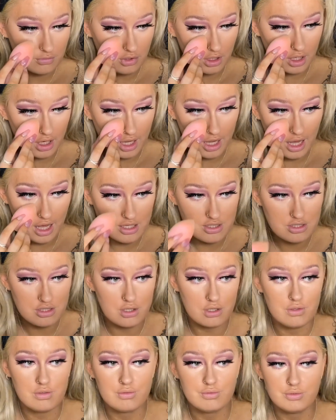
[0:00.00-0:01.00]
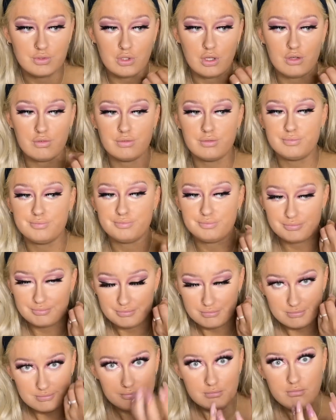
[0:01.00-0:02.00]
Has sort of
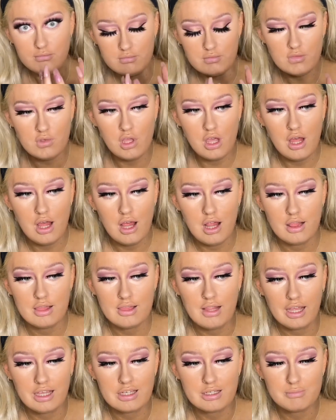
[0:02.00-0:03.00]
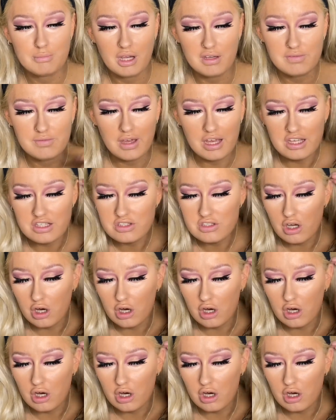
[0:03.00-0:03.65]
lighten my face